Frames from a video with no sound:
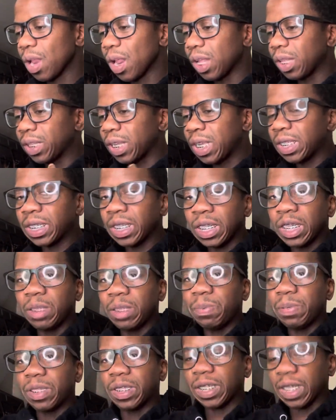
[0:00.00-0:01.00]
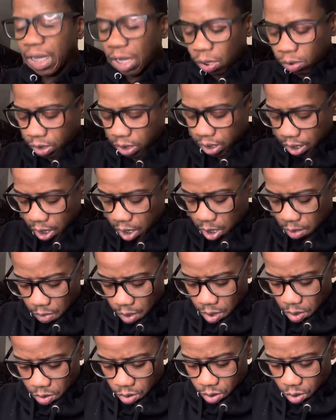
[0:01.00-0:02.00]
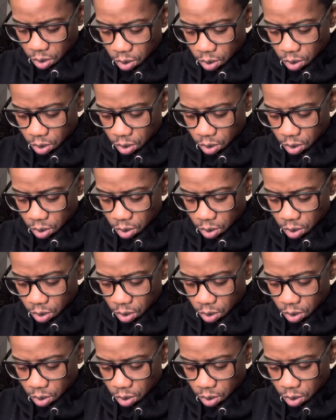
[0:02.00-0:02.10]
they titties be sitting out to here, bro?